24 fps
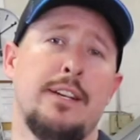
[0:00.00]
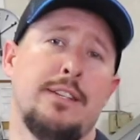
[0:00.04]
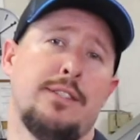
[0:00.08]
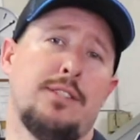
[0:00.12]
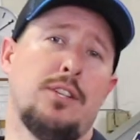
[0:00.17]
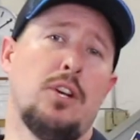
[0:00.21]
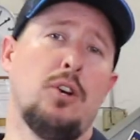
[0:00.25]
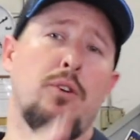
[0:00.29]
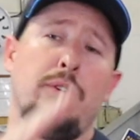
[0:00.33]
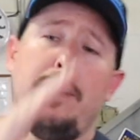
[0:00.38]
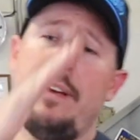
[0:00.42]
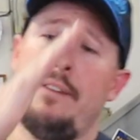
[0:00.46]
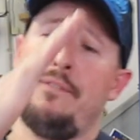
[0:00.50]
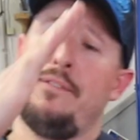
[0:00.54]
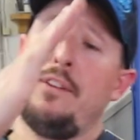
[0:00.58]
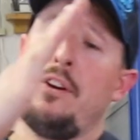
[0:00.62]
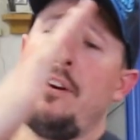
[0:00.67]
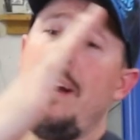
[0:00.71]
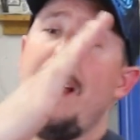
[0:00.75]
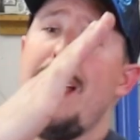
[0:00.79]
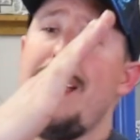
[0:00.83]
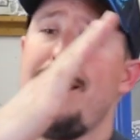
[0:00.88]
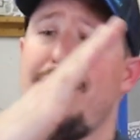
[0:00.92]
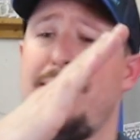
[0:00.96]
So if
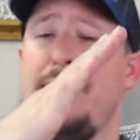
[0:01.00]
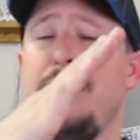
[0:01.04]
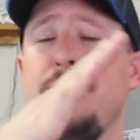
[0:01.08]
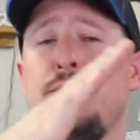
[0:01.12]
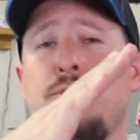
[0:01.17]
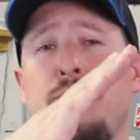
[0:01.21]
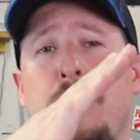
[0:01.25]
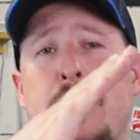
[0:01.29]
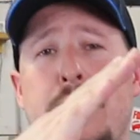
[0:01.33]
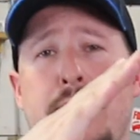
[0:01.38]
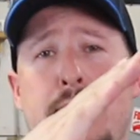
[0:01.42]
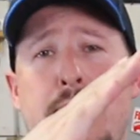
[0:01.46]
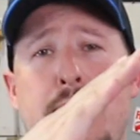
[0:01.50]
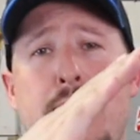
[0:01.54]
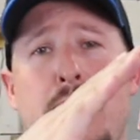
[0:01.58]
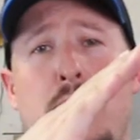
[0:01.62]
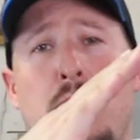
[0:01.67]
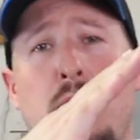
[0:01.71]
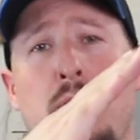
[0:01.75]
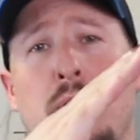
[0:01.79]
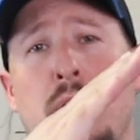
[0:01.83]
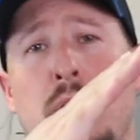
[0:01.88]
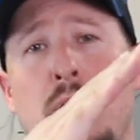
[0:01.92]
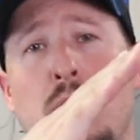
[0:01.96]
they're at this right
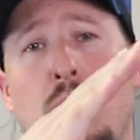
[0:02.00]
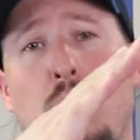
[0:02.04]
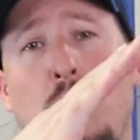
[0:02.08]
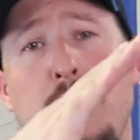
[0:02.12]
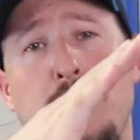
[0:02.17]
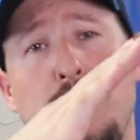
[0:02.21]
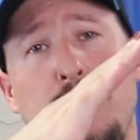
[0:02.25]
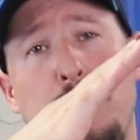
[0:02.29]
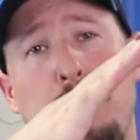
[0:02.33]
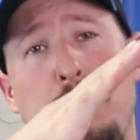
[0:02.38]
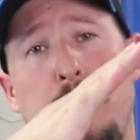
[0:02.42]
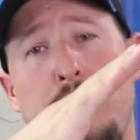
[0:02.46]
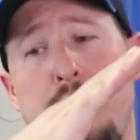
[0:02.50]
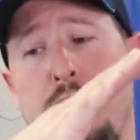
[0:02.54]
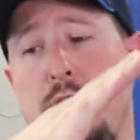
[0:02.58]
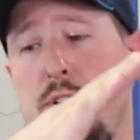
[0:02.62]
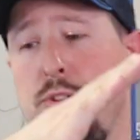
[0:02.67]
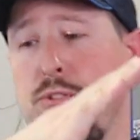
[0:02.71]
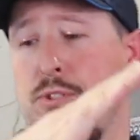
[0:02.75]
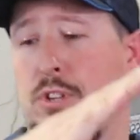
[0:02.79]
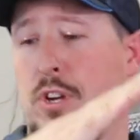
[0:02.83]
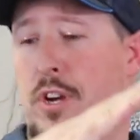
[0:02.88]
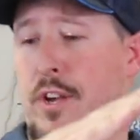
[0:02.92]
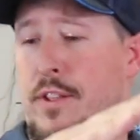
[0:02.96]
now, once you put
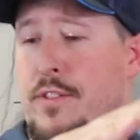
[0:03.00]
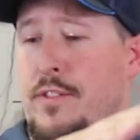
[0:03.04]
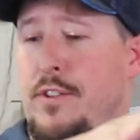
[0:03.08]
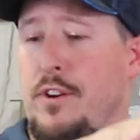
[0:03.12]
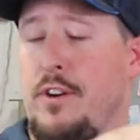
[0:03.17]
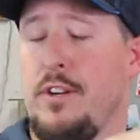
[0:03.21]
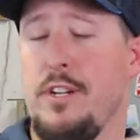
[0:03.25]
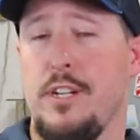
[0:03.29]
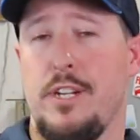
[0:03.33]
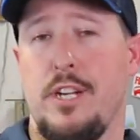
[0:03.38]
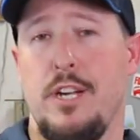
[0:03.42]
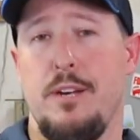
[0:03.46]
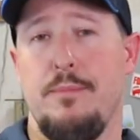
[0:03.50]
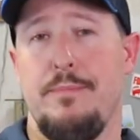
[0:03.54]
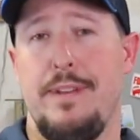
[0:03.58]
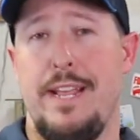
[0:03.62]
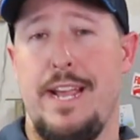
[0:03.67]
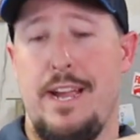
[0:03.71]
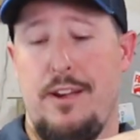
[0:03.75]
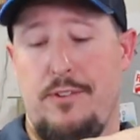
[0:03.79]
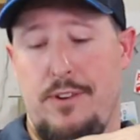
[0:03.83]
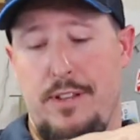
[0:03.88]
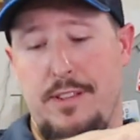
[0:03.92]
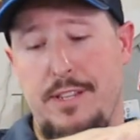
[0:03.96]
those on, they're gonna come
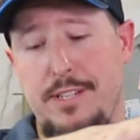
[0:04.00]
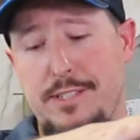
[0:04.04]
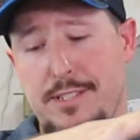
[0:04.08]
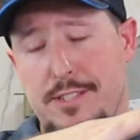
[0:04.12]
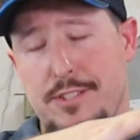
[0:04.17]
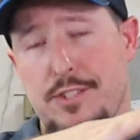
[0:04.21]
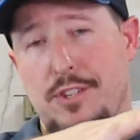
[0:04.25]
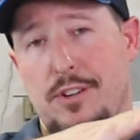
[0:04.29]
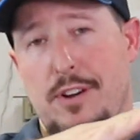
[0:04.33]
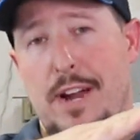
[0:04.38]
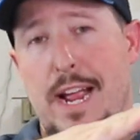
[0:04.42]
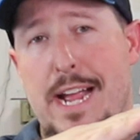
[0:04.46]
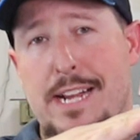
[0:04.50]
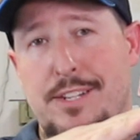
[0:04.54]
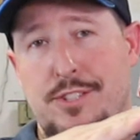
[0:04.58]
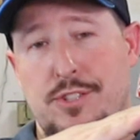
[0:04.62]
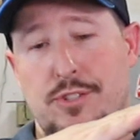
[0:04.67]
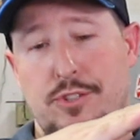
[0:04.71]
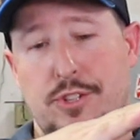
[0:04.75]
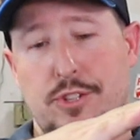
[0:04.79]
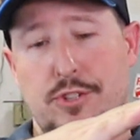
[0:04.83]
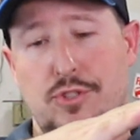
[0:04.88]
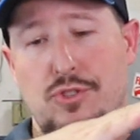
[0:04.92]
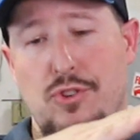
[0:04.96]
down. Now this is your
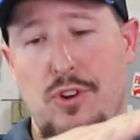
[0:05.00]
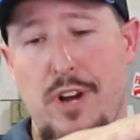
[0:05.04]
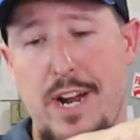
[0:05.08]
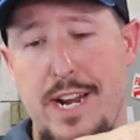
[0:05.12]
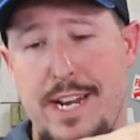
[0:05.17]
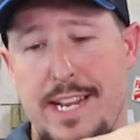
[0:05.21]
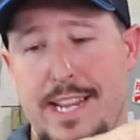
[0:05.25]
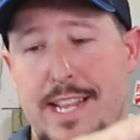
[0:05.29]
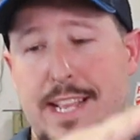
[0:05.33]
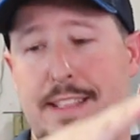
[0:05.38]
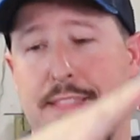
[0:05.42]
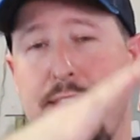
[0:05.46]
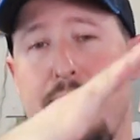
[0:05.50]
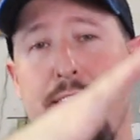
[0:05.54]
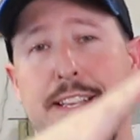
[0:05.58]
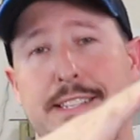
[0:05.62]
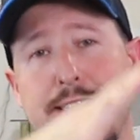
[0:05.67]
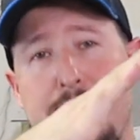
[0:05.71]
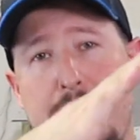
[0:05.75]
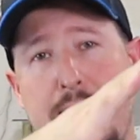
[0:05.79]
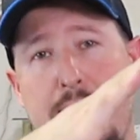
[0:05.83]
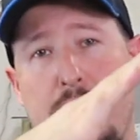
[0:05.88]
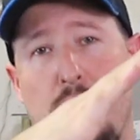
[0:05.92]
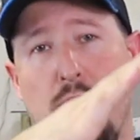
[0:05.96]
axle. You're trying to get
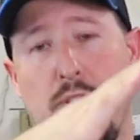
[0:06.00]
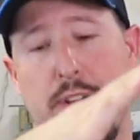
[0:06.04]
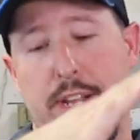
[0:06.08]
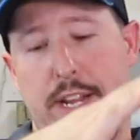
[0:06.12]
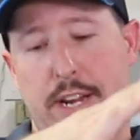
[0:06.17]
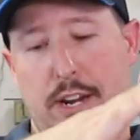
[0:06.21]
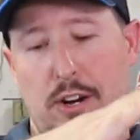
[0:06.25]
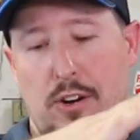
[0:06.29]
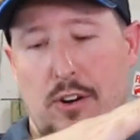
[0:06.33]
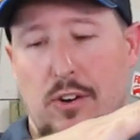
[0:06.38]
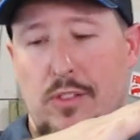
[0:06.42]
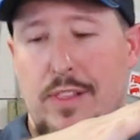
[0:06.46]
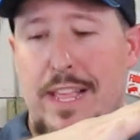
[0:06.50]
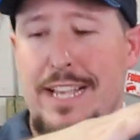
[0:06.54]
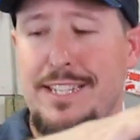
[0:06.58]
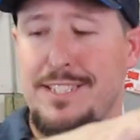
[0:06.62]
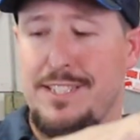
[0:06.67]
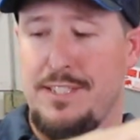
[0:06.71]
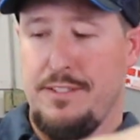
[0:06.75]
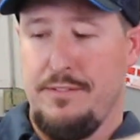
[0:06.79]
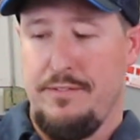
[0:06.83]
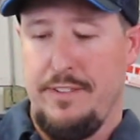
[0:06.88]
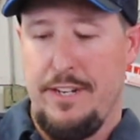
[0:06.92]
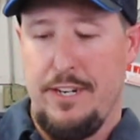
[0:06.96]
this angle here
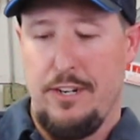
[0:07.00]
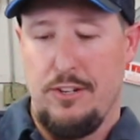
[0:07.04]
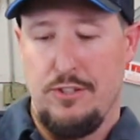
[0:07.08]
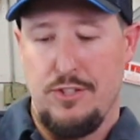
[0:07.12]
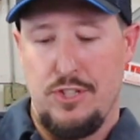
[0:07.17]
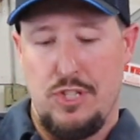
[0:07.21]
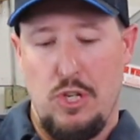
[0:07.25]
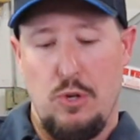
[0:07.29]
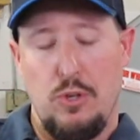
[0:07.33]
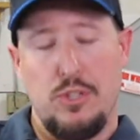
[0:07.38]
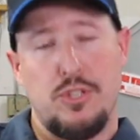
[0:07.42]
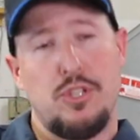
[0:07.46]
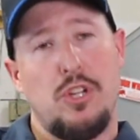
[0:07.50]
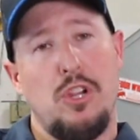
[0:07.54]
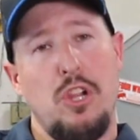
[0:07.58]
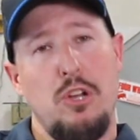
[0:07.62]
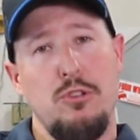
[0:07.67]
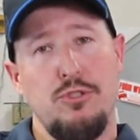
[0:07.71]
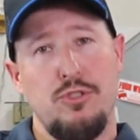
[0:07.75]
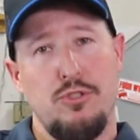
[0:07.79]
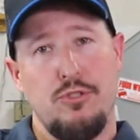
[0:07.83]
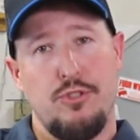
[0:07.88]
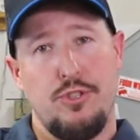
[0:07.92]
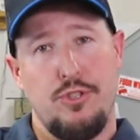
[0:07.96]
less severe so it's
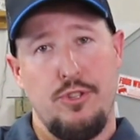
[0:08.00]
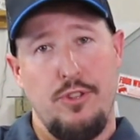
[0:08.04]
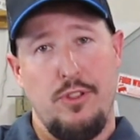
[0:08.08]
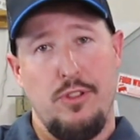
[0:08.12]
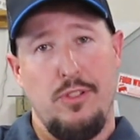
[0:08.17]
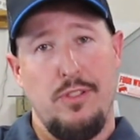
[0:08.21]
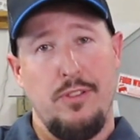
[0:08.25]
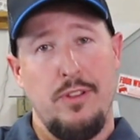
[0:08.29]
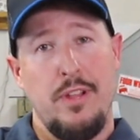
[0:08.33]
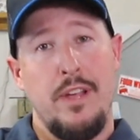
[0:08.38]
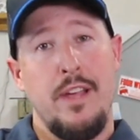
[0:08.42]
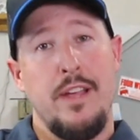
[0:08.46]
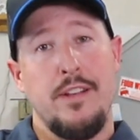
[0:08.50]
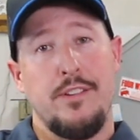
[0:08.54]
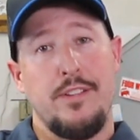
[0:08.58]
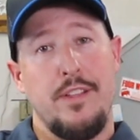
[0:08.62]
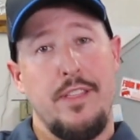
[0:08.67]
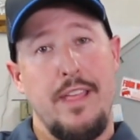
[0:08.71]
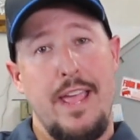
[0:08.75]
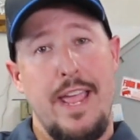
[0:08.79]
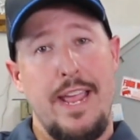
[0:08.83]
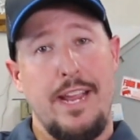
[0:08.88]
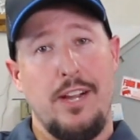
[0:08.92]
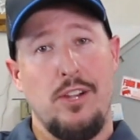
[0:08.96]
closer to the, to
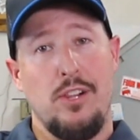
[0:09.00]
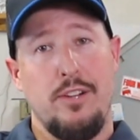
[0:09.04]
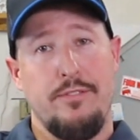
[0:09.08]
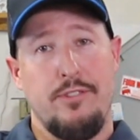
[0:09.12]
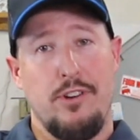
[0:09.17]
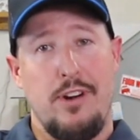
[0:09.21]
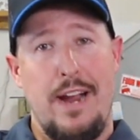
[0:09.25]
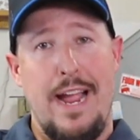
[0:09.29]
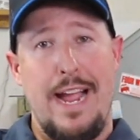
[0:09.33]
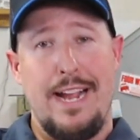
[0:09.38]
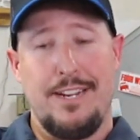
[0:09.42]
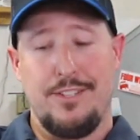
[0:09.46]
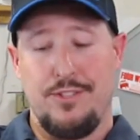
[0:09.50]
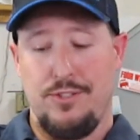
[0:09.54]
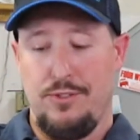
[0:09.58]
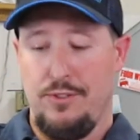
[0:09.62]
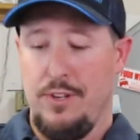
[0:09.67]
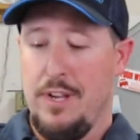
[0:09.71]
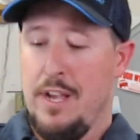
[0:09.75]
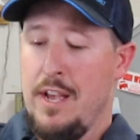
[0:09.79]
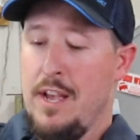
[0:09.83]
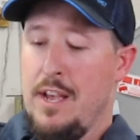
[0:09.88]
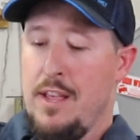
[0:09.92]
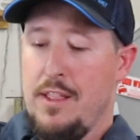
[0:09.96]
the angle of your axle.
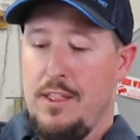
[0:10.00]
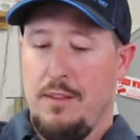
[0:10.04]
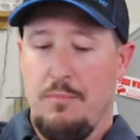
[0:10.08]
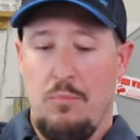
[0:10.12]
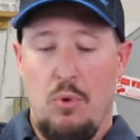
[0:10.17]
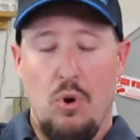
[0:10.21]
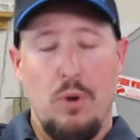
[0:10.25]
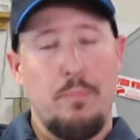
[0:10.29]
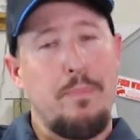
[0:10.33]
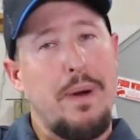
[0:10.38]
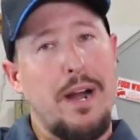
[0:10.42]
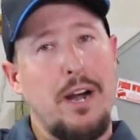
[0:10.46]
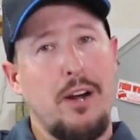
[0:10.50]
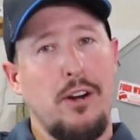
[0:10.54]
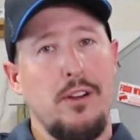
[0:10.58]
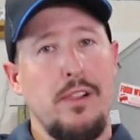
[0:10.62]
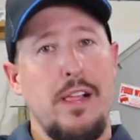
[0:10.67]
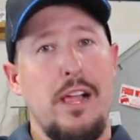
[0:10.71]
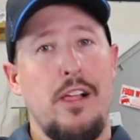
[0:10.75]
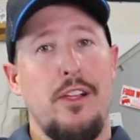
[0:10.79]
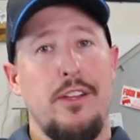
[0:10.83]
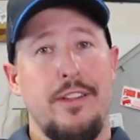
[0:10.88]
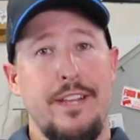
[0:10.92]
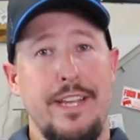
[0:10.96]
The more
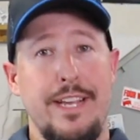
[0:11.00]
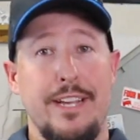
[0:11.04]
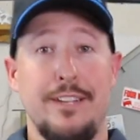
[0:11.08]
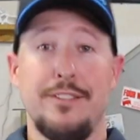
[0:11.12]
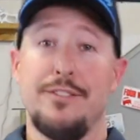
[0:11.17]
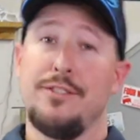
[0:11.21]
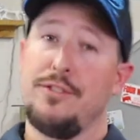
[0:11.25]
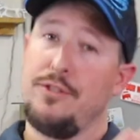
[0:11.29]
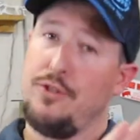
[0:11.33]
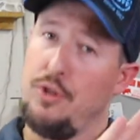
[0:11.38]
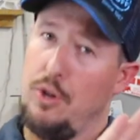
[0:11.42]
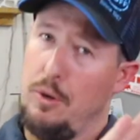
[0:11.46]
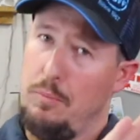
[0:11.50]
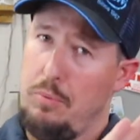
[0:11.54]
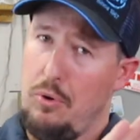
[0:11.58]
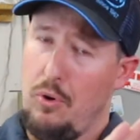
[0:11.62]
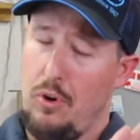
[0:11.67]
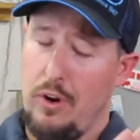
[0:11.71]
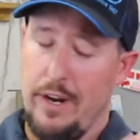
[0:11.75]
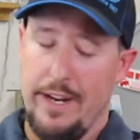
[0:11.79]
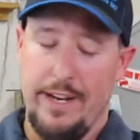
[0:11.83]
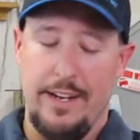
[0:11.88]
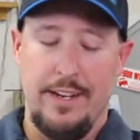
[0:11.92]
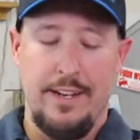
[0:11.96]
parallel it is to a
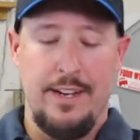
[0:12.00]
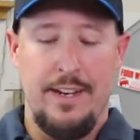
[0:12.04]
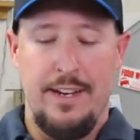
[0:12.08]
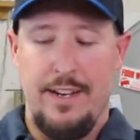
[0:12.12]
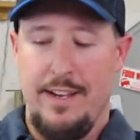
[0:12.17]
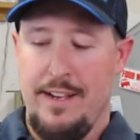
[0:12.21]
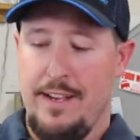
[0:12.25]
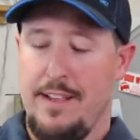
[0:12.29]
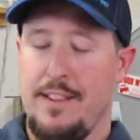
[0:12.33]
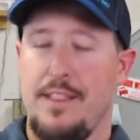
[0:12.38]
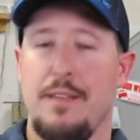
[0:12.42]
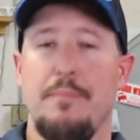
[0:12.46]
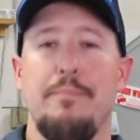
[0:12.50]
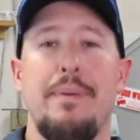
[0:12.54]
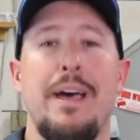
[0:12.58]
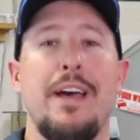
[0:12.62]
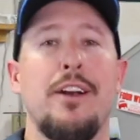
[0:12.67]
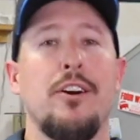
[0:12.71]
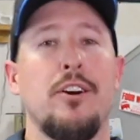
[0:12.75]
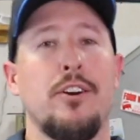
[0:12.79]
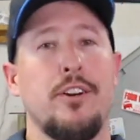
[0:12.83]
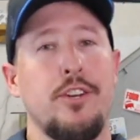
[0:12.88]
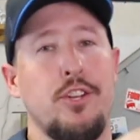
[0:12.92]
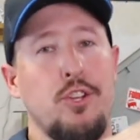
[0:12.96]
point, the
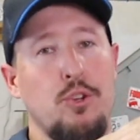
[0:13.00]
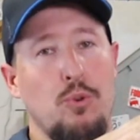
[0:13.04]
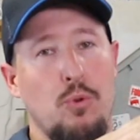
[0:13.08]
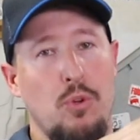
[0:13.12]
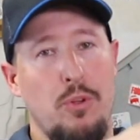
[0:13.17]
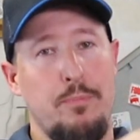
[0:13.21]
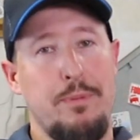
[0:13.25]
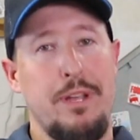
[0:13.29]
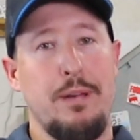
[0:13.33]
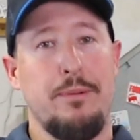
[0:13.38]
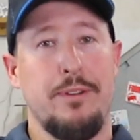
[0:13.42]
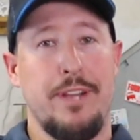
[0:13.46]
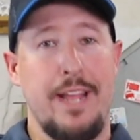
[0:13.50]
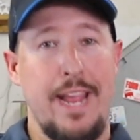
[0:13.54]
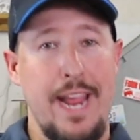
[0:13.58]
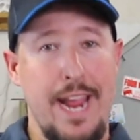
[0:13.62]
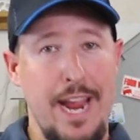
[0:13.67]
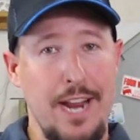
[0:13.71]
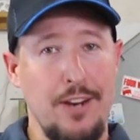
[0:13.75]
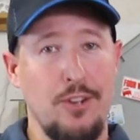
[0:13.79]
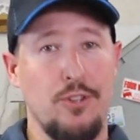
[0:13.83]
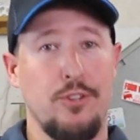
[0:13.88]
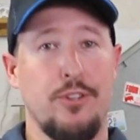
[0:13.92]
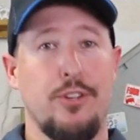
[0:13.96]
better you will be able to
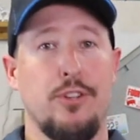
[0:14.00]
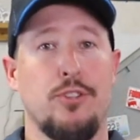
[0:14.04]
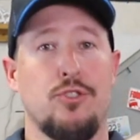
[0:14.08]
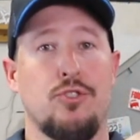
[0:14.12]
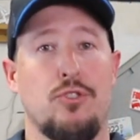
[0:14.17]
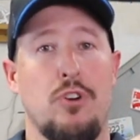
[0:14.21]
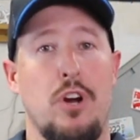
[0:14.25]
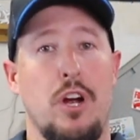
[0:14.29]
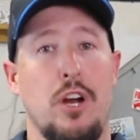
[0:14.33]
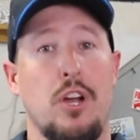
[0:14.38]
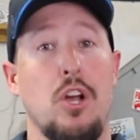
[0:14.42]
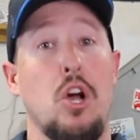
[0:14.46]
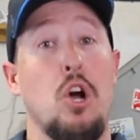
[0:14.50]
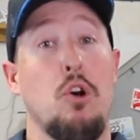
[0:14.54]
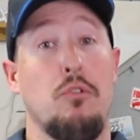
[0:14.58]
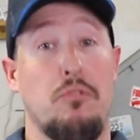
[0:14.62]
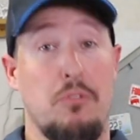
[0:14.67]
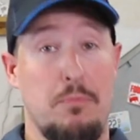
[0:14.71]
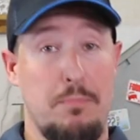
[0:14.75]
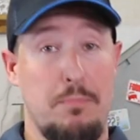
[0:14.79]
handle your truck over